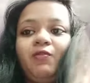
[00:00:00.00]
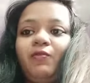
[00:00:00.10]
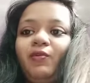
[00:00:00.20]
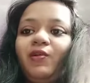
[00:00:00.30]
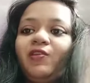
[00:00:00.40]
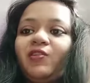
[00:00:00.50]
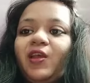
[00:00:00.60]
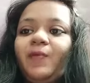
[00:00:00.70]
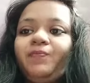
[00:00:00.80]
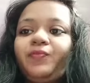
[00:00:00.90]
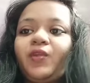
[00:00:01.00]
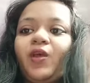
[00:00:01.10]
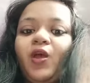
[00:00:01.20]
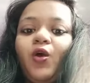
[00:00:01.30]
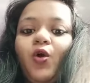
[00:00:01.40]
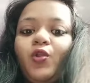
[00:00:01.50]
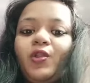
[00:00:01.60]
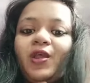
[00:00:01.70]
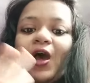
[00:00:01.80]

We will say un